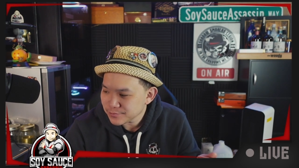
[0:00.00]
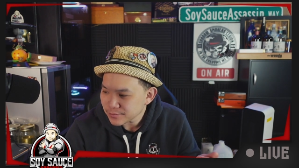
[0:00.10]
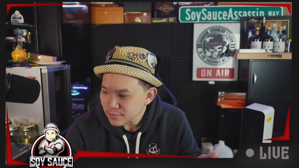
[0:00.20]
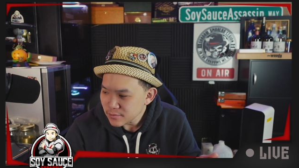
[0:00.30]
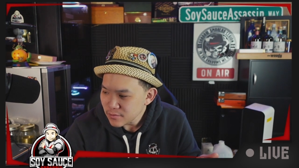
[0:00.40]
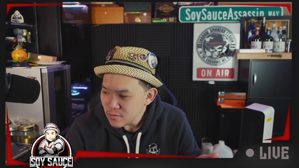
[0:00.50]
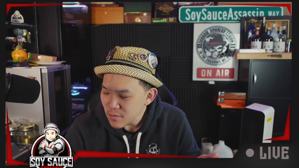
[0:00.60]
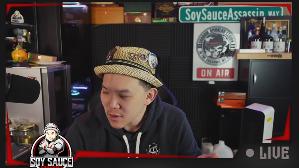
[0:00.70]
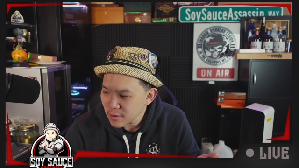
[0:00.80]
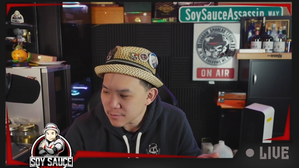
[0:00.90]

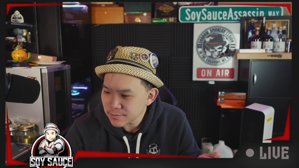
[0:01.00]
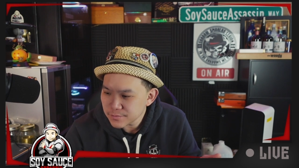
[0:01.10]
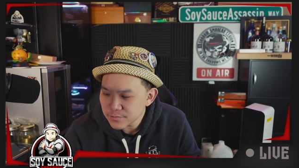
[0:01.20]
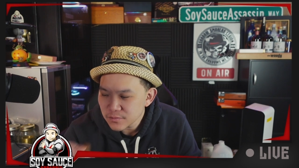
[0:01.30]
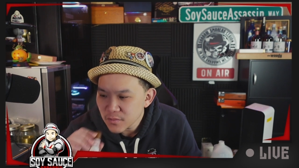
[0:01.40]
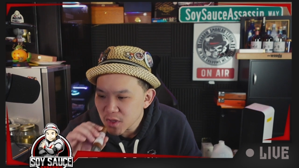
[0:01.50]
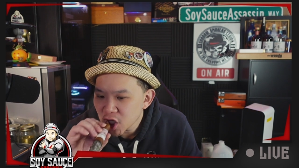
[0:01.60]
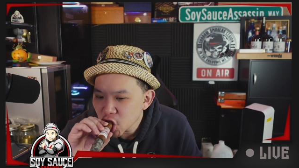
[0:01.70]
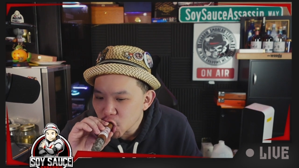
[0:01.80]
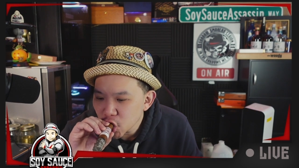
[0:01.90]

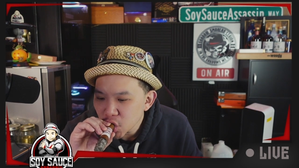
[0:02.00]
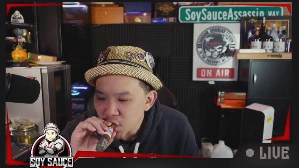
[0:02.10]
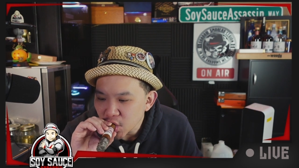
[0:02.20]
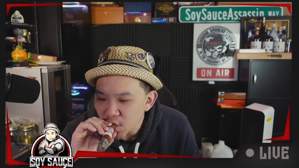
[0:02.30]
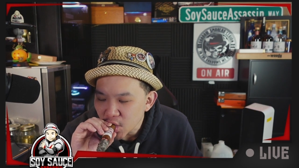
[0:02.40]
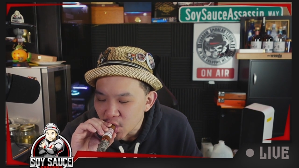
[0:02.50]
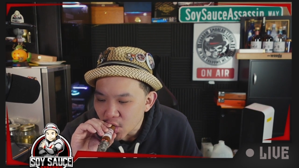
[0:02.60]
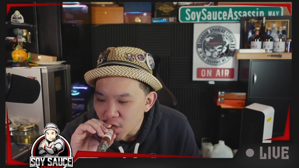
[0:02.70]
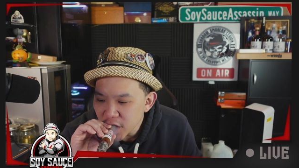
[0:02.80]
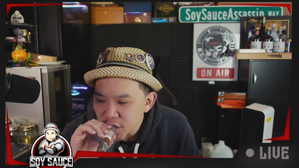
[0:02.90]

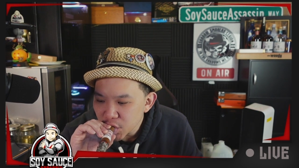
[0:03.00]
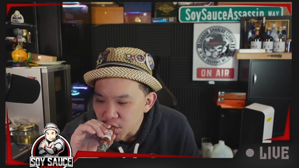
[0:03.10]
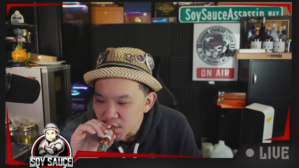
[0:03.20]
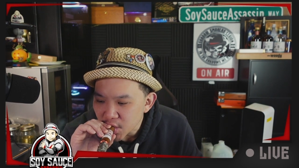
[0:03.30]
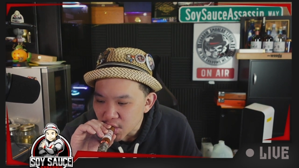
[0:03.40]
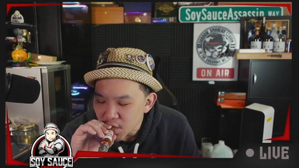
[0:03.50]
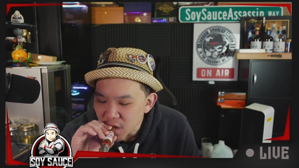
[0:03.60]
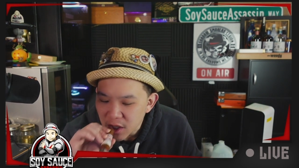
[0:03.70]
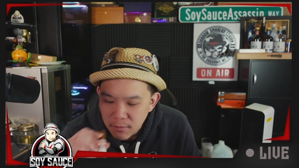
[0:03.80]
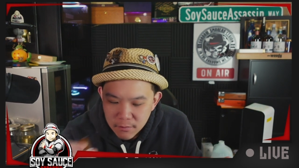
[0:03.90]

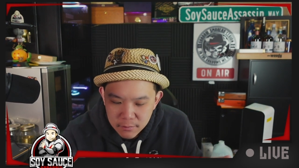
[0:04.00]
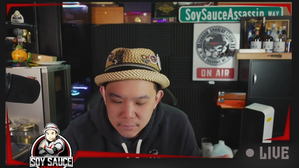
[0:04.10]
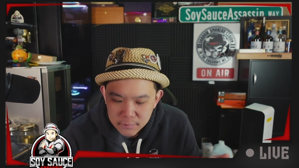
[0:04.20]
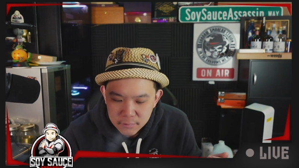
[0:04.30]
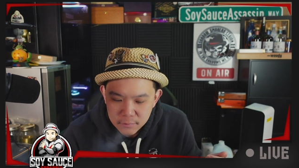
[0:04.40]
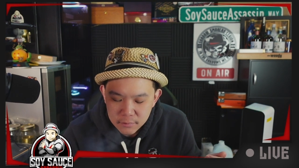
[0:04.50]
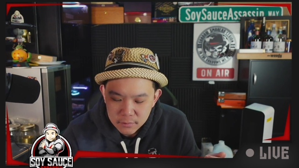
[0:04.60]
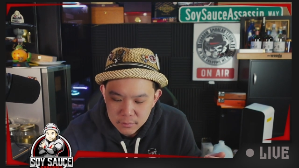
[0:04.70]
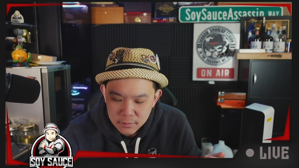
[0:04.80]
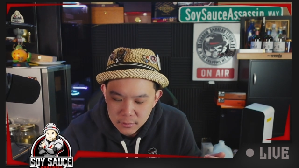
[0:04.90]
Nobody speaks.